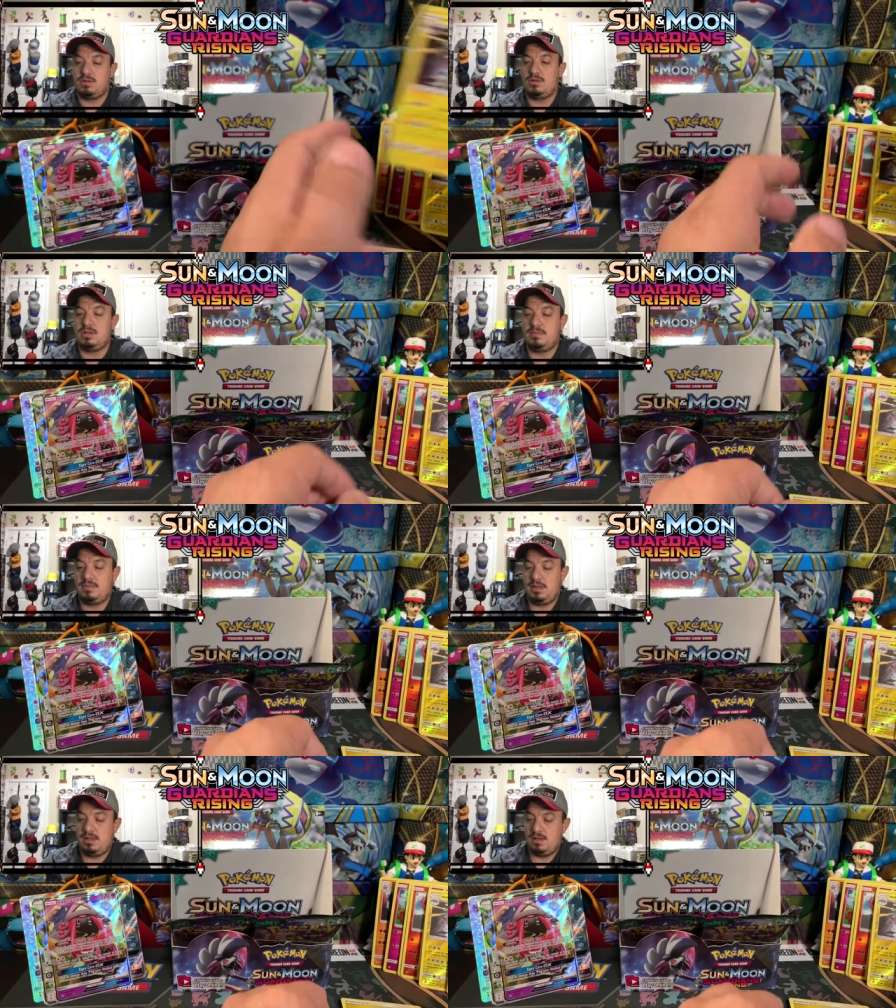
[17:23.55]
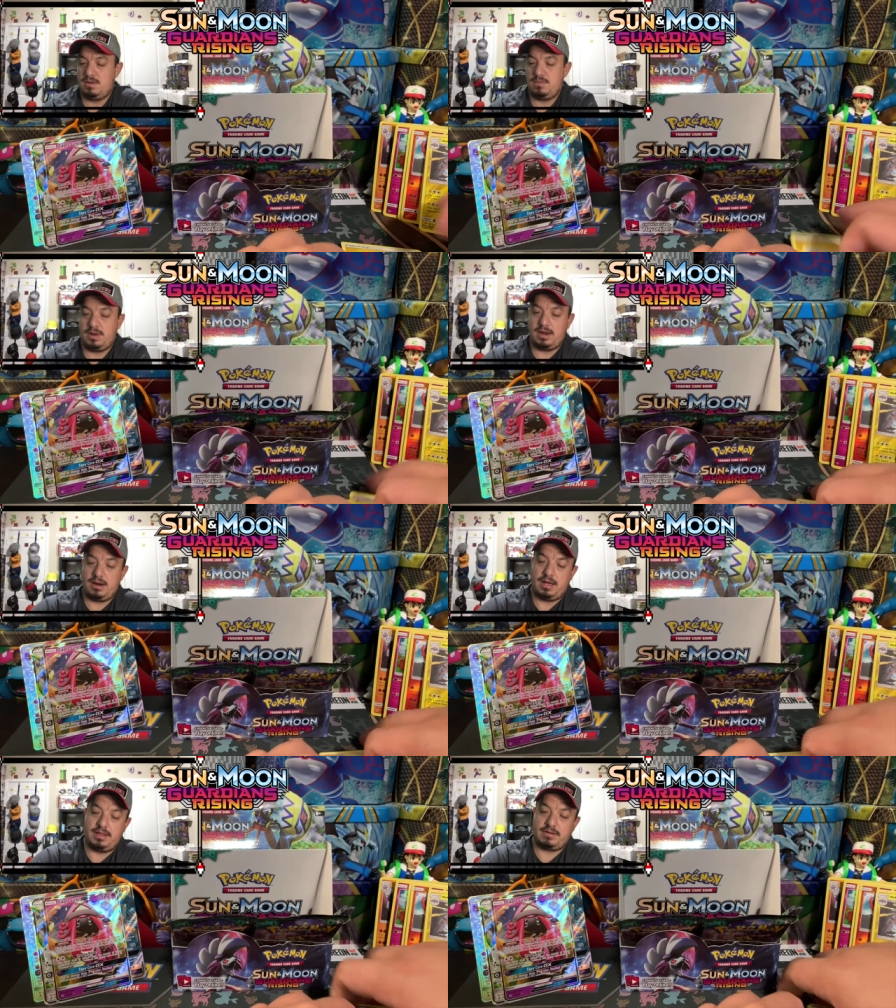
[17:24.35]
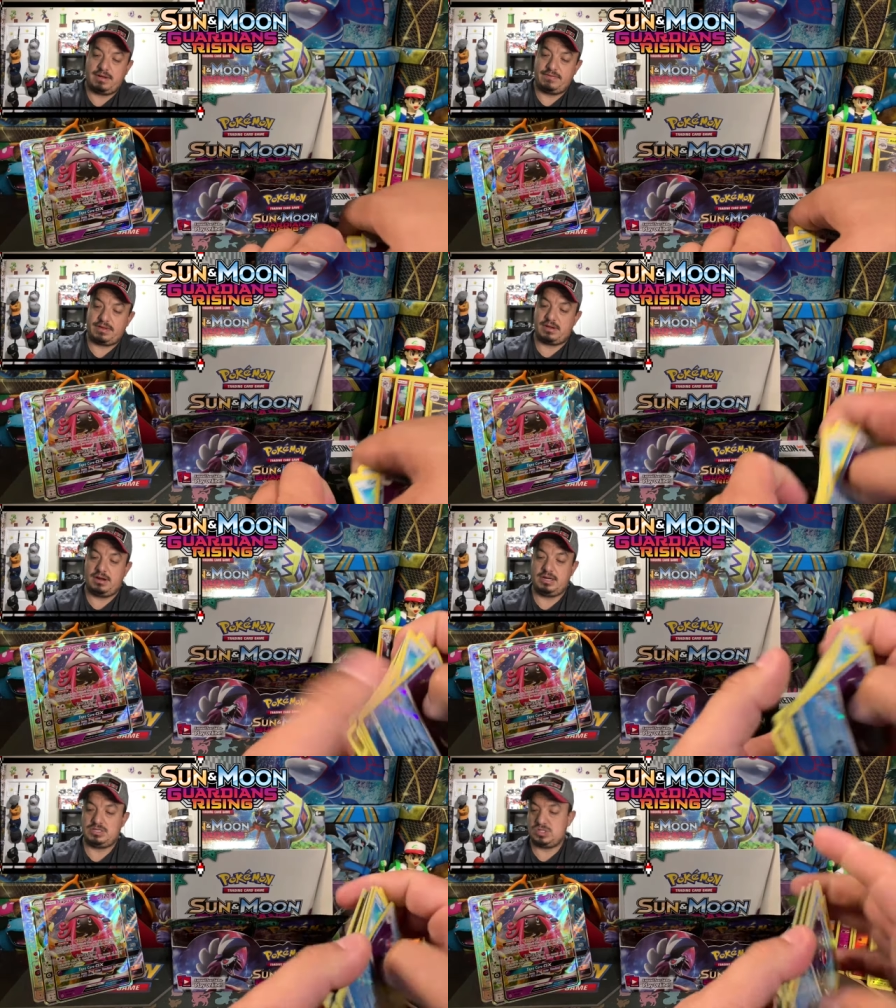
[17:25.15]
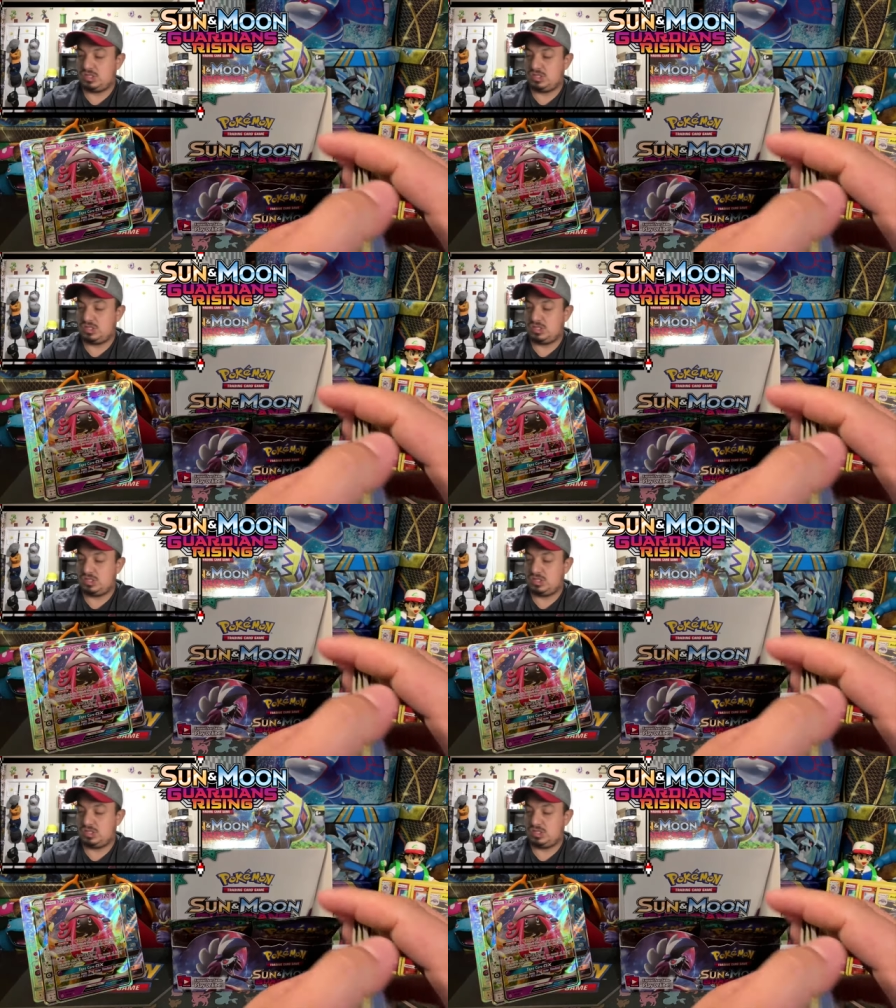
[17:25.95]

Golem rare holographic cards.